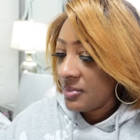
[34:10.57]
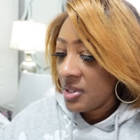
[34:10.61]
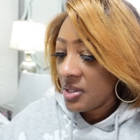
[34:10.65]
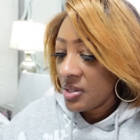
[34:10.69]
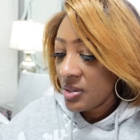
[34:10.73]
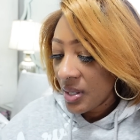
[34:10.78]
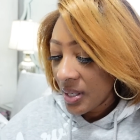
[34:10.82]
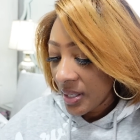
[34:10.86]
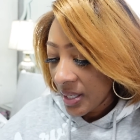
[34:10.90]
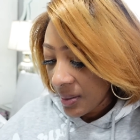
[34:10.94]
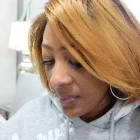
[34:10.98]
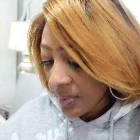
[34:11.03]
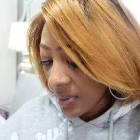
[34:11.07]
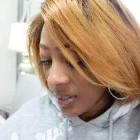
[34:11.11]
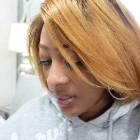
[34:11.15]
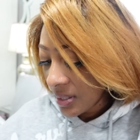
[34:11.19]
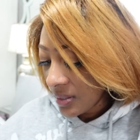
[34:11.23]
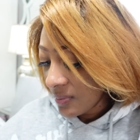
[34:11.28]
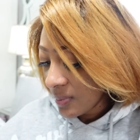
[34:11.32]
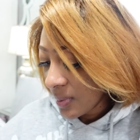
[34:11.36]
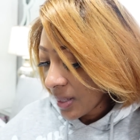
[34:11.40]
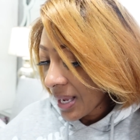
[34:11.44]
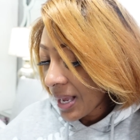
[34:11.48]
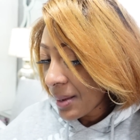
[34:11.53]
So I got my
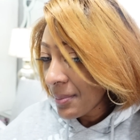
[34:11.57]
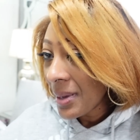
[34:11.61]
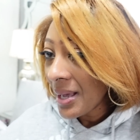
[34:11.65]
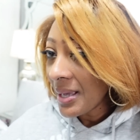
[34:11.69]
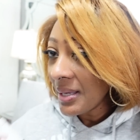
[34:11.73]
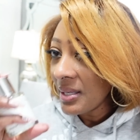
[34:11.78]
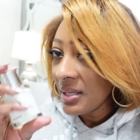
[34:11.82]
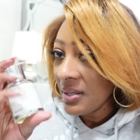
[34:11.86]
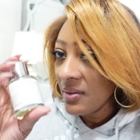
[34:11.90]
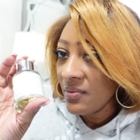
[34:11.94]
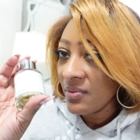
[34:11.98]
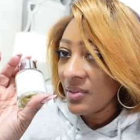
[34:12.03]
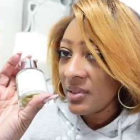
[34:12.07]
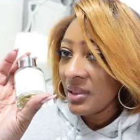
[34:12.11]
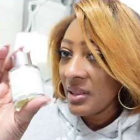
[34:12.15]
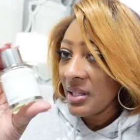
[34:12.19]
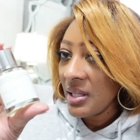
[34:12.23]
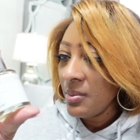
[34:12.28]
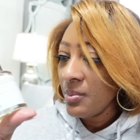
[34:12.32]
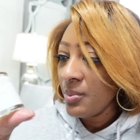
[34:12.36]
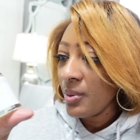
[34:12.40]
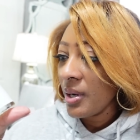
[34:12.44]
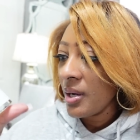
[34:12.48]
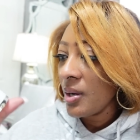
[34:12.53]
Libre. I might give
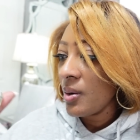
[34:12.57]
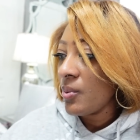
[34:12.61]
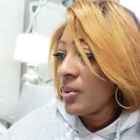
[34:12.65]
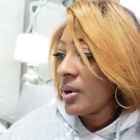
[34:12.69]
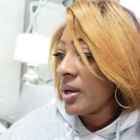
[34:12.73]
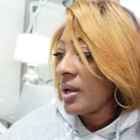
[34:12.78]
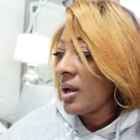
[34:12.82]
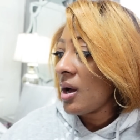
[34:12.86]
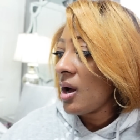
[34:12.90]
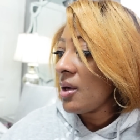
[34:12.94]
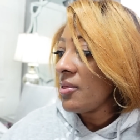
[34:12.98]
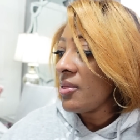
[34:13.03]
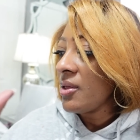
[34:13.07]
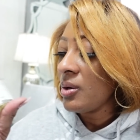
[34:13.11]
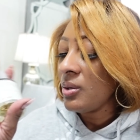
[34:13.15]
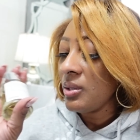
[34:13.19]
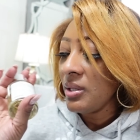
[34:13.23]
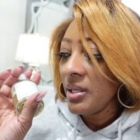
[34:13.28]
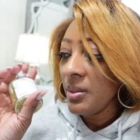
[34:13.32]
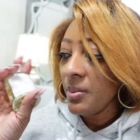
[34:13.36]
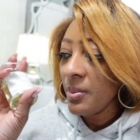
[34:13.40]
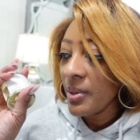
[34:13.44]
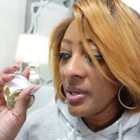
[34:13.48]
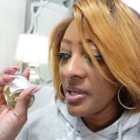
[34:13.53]
Libre away. Although
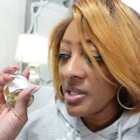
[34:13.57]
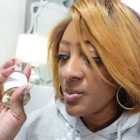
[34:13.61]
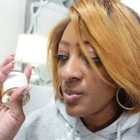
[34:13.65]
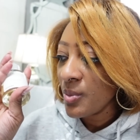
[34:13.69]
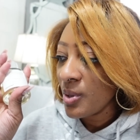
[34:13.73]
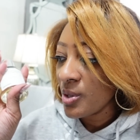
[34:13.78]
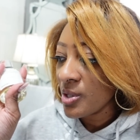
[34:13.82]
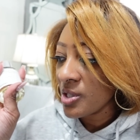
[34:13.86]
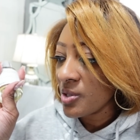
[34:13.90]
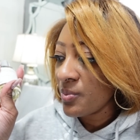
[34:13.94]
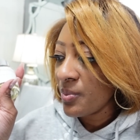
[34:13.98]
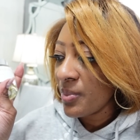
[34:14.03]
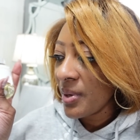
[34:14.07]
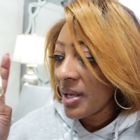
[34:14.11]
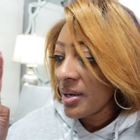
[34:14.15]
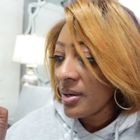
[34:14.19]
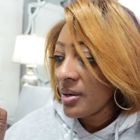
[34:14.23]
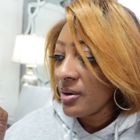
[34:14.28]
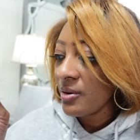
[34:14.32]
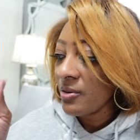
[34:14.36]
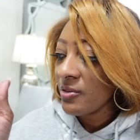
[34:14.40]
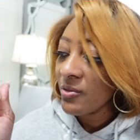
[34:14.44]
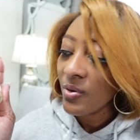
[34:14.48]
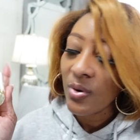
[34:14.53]
Libre smells
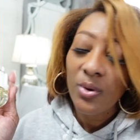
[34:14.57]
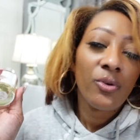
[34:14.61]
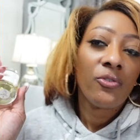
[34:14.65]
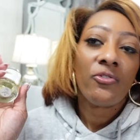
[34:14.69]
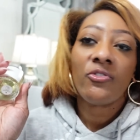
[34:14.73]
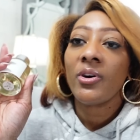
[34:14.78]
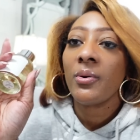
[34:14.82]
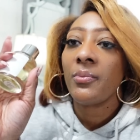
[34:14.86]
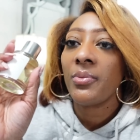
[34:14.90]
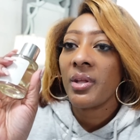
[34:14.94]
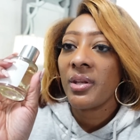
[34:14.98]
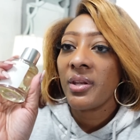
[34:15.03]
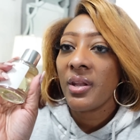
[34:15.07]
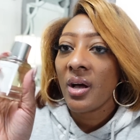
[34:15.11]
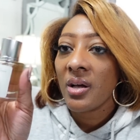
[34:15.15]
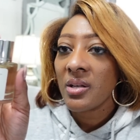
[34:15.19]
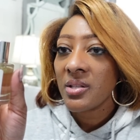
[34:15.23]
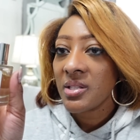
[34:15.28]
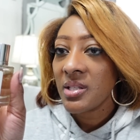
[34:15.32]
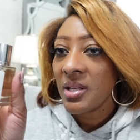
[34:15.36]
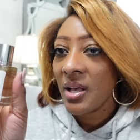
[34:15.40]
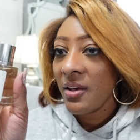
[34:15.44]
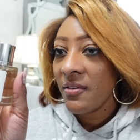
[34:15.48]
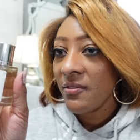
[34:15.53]
better from the
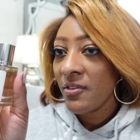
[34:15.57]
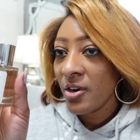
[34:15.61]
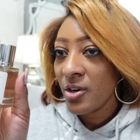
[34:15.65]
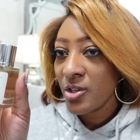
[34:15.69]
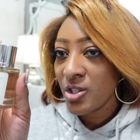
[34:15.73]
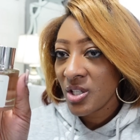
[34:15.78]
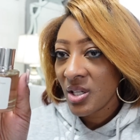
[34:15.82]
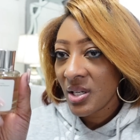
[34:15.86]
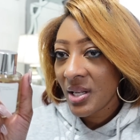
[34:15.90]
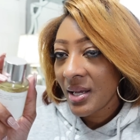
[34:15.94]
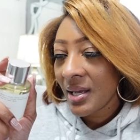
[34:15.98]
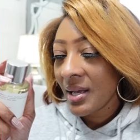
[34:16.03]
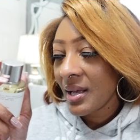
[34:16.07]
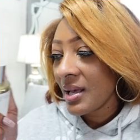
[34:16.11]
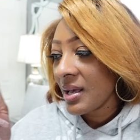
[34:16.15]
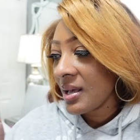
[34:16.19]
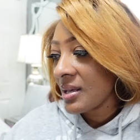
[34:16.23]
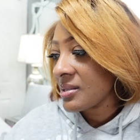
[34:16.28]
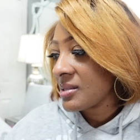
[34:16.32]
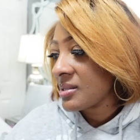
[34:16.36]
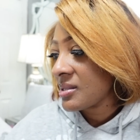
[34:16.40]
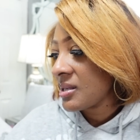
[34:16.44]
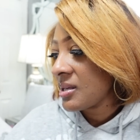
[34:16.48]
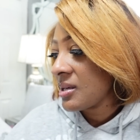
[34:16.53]
dossier version like I
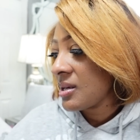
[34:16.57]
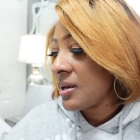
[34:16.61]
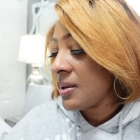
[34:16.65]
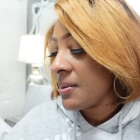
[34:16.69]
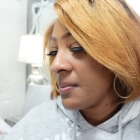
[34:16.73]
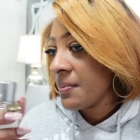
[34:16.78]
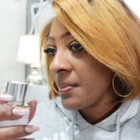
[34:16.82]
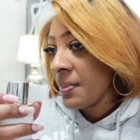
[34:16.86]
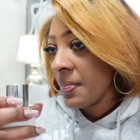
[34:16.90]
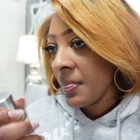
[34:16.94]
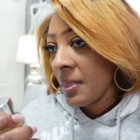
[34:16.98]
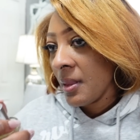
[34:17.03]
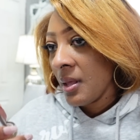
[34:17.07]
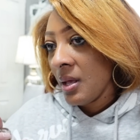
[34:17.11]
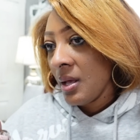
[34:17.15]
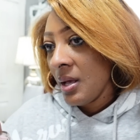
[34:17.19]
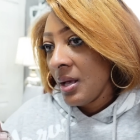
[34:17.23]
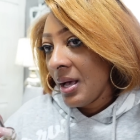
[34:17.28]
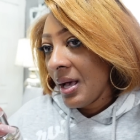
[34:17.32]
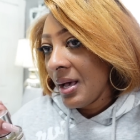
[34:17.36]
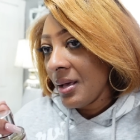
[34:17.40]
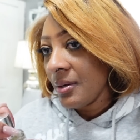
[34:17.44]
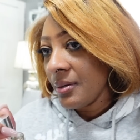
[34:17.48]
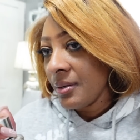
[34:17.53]
had said.
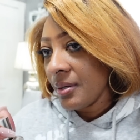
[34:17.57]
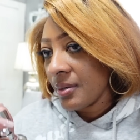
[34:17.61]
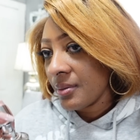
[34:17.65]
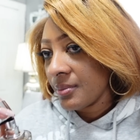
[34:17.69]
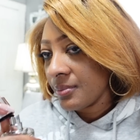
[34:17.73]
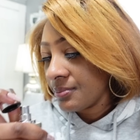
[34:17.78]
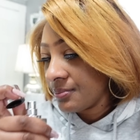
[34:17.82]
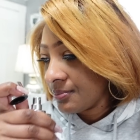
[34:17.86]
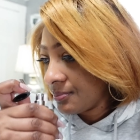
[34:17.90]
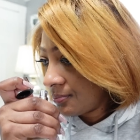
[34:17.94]
I don't know.